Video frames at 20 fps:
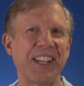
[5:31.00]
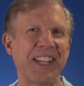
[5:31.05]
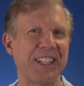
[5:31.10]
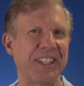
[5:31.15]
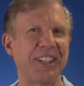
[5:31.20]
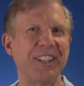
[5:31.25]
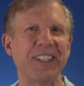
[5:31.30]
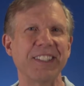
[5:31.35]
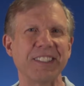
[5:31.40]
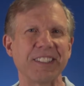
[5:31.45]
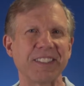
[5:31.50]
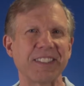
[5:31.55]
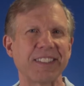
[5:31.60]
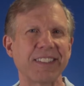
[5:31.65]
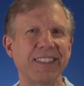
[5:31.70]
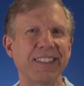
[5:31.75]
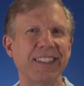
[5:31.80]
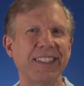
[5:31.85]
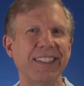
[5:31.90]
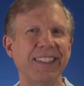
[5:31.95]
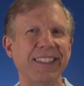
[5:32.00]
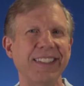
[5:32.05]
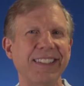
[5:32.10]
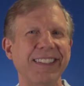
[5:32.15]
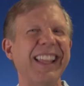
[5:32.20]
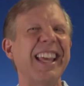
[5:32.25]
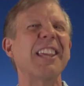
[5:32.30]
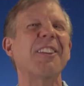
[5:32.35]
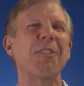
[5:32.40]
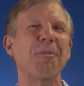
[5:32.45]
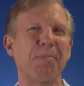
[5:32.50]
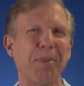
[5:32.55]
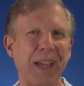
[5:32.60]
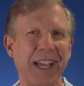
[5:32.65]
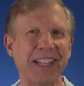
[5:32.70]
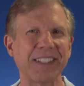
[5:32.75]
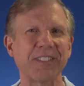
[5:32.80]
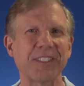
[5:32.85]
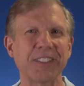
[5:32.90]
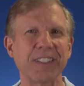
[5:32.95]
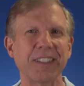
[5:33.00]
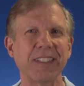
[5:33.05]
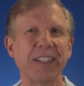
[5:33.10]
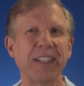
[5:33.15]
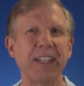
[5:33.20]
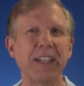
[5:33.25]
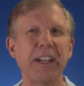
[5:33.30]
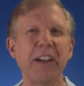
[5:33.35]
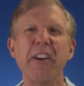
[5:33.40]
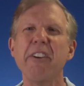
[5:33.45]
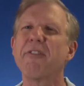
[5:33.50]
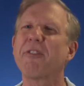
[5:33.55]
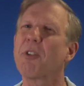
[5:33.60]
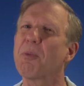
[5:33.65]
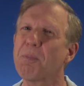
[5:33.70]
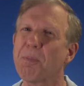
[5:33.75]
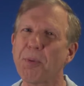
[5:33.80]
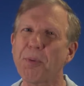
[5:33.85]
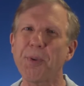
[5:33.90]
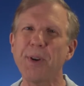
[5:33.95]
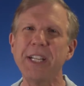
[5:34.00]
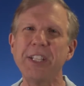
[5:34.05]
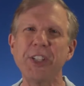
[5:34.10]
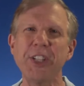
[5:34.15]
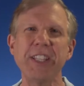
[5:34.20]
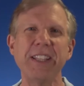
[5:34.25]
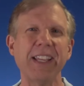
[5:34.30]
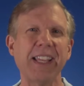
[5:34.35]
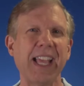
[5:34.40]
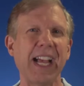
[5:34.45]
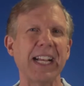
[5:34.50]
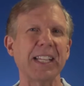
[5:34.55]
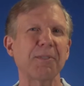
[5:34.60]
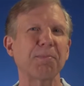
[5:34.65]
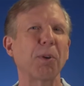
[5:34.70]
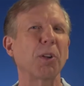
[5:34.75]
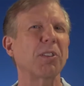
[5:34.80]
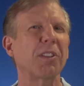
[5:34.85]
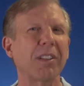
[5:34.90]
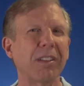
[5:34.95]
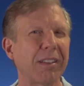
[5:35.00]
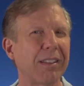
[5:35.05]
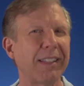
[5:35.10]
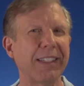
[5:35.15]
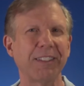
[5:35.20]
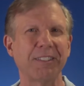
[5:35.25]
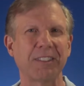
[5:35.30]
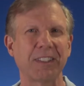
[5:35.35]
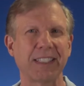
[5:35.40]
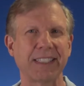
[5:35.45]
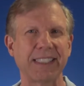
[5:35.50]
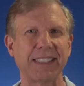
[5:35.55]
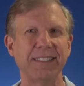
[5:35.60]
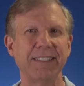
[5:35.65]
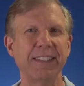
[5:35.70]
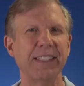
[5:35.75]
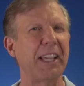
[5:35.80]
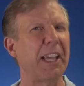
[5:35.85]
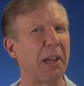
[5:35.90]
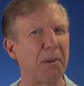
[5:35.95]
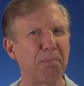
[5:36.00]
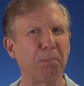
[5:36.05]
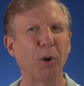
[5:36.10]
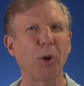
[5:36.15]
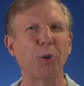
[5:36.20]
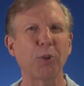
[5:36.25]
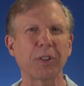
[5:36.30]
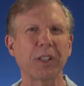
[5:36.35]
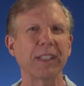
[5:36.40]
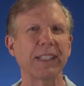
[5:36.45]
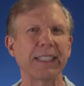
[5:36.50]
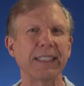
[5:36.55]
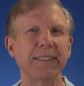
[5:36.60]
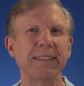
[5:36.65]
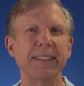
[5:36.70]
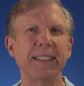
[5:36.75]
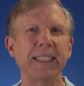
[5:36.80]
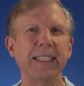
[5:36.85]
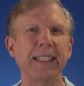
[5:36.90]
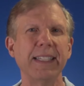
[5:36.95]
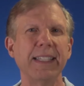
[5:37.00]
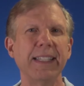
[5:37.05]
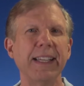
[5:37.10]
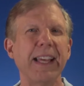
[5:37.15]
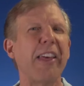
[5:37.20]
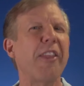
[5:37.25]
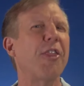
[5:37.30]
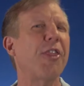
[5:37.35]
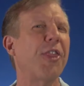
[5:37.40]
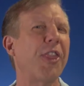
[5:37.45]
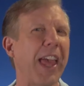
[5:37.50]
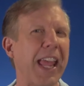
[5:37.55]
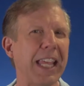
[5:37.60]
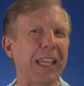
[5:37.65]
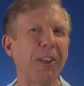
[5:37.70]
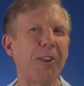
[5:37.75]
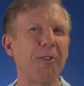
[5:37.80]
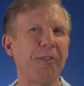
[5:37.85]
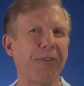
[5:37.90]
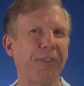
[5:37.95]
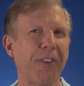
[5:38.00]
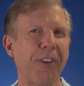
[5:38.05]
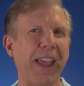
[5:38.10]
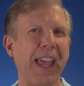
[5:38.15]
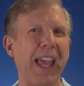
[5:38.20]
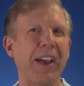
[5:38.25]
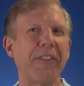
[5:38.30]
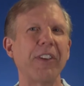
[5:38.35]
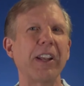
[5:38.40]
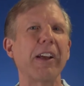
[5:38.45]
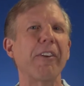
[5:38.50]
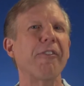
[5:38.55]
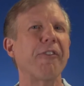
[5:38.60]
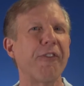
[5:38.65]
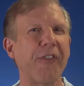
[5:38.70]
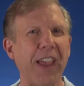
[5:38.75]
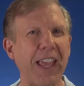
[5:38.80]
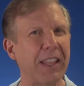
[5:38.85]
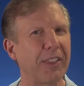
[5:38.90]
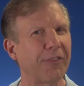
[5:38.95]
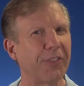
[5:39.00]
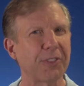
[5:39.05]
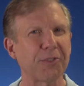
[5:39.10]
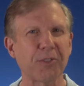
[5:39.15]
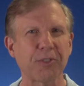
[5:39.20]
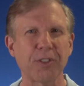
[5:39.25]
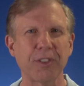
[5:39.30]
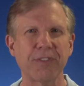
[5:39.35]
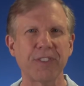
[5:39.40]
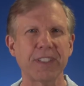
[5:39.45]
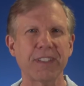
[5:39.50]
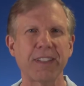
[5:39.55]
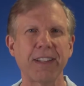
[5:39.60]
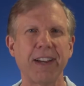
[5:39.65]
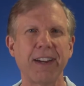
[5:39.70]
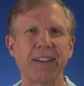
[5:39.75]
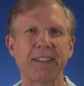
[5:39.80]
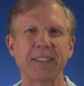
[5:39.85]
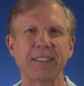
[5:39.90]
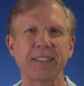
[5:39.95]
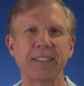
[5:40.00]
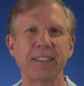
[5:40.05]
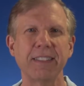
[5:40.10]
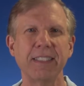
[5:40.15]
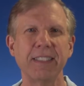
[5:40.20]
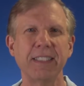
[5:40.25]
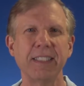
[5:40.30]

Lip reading: 10 years. Thank you, Pastor, for preaching the gospel clearly and boldly. Thank you for having a faithful servant's heart.